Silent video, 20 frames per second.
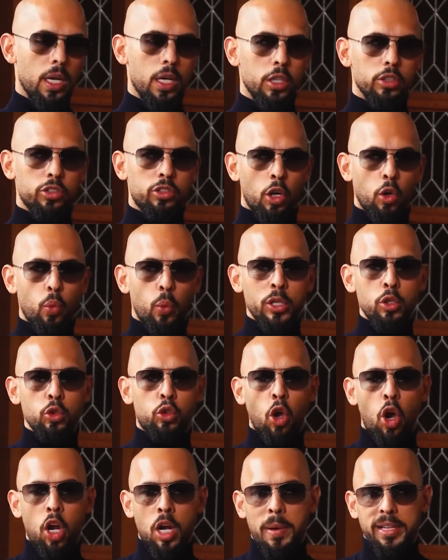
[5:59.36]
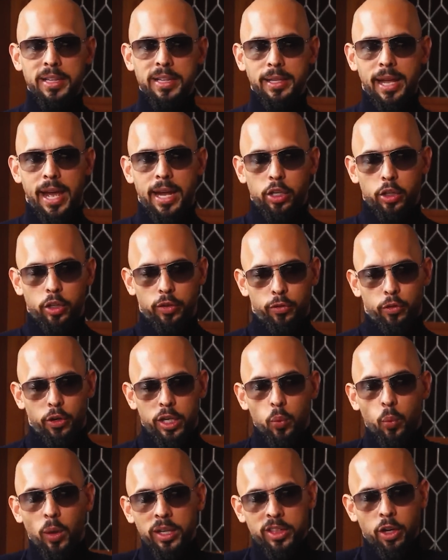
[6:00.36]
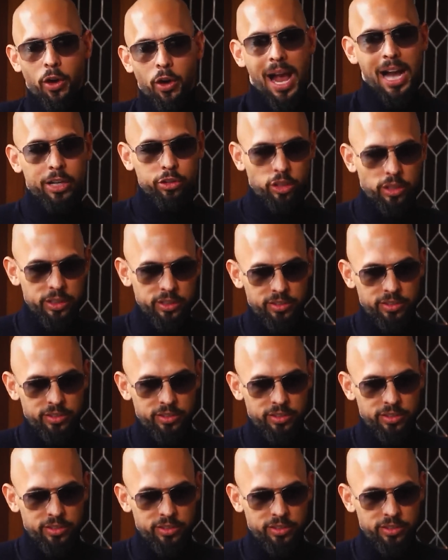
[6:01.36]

So when you talk about the land of the free, what they're actually